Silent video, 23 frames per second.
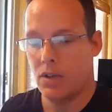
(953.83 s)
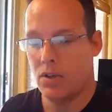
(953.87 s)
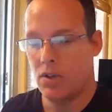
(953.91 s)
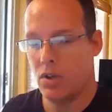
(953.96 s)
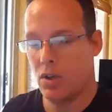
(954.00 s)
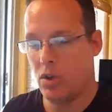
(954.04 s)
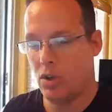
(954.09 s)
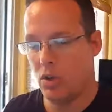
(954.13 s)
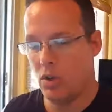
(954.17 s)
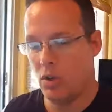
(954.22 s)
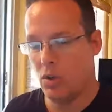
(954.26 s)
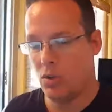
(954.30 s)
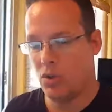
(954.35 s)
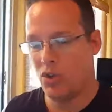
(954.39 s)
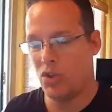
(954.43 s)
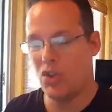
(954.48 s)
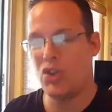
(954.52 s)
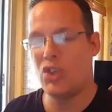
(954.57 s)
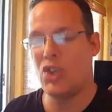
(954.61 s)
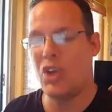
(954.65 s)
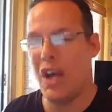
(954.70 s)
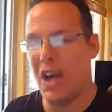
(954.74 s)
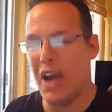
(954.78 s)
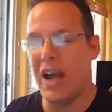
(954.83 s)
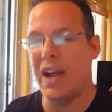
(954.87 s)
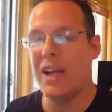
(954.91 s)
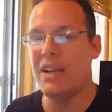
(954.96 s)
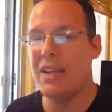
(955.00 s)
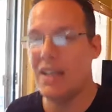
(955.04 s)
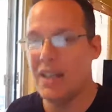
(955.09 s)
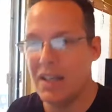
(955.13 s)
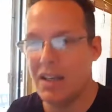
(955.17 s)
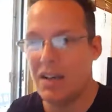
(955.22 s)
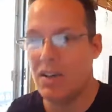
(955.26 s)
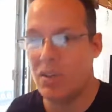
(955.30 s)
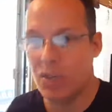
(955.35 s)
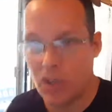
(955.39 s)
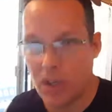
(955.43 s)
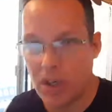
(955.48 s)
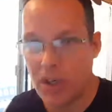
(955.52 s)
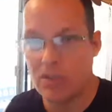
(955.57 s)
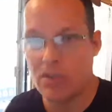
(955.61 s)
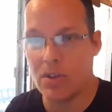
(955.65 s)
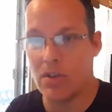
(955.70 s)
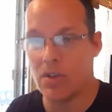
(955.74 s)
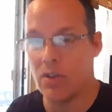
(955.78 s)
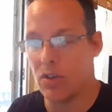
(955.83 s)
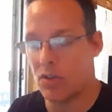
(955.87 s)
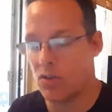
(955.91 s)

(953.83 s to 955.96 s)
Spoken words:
To shine in Jesus.